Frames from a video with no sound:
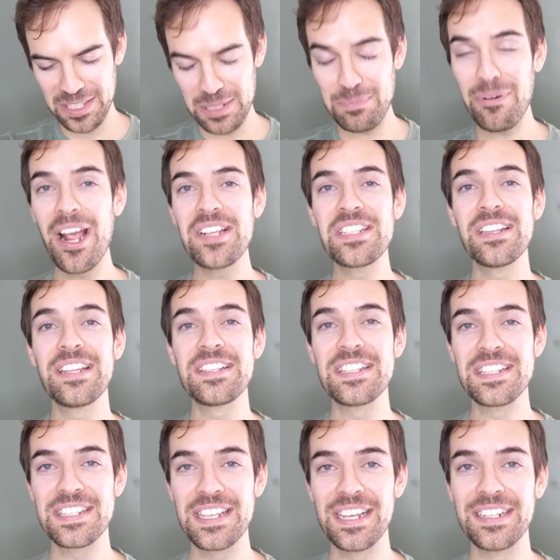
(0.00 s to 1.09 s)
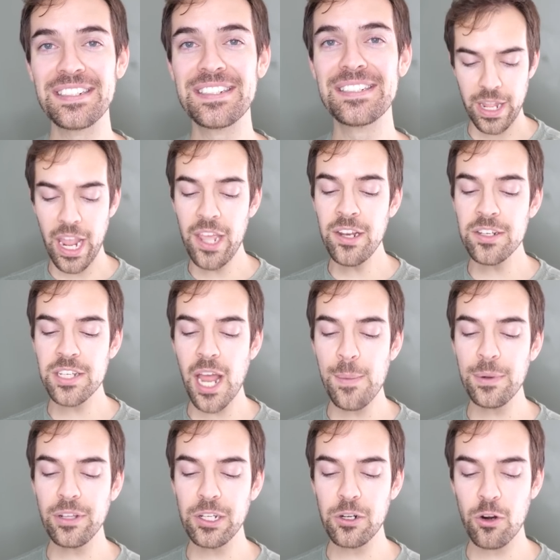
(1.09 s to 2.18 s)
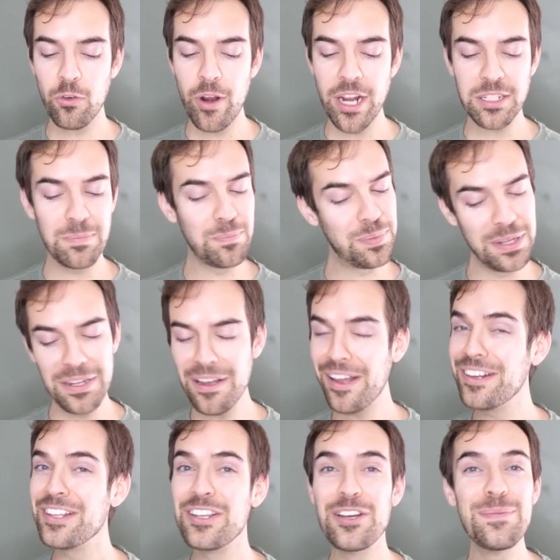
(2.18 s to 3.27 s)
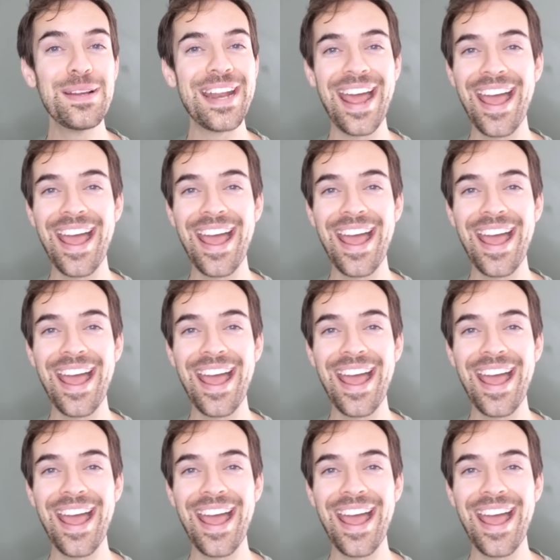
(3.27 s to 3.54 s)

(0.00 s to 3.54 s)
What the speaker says: Surprisingly succinct. Anatomically correct bee on human